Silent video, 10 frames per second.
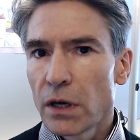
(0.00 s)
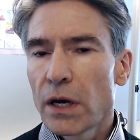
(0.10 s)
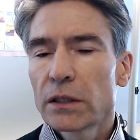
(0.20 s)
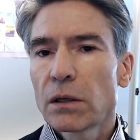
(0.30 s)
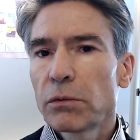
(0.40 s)

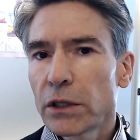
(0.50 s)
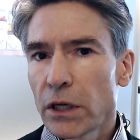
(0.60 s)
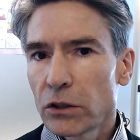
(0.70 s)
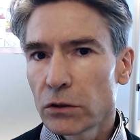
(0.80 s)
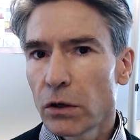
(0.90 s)
as
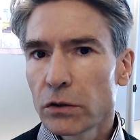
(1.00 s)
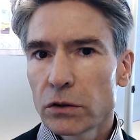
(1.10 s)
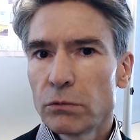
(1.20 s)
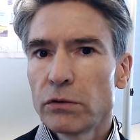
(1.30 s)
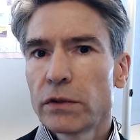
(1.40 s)
applications
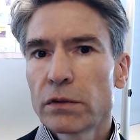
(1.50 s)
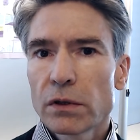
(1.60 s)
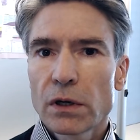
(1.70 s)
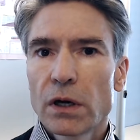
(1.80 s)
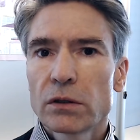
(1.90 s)
also move into
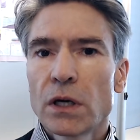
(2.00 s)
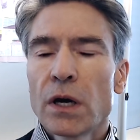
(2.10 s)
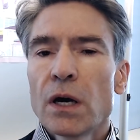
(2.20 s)
the cloud.